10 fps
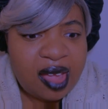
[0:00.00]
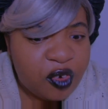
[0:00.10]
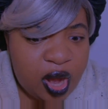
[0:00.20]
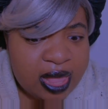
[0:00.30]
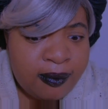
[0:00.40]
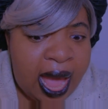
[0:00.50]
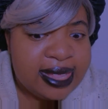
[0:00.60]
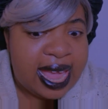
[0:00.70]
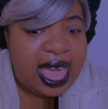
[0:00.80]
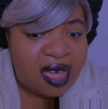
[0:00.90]
Never in
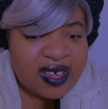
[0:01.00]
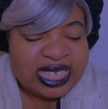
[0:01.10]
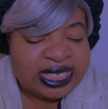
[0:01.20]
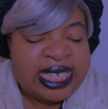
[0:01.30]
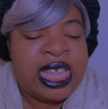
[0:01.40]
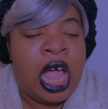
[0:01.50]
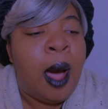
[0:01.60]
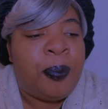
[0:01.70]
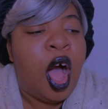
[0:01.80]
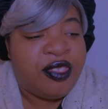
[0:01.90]
my day have I seen
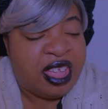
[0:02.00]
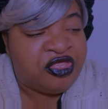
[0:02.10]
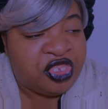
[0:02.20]
a balding